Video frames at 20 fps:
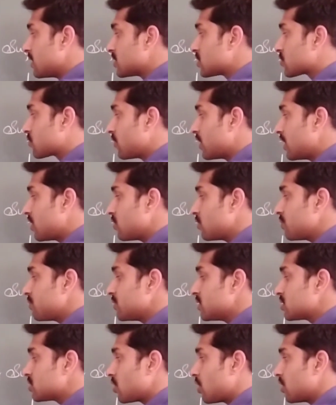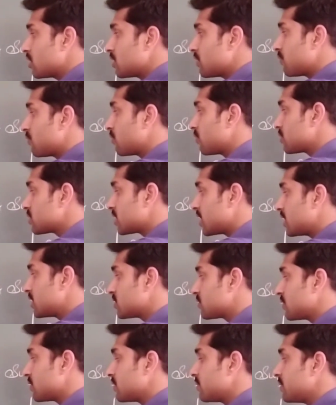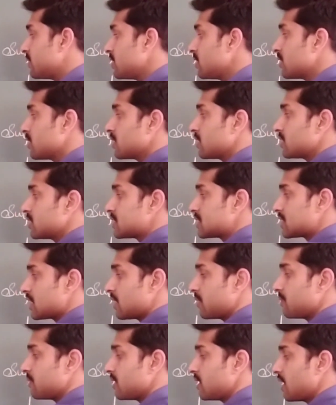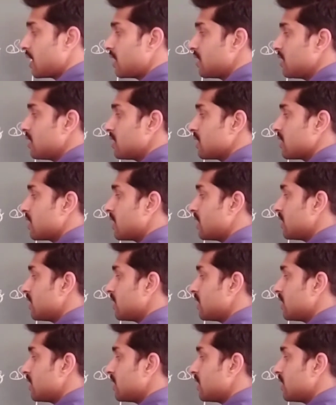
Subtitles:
square loop means all the four sides will be same, L.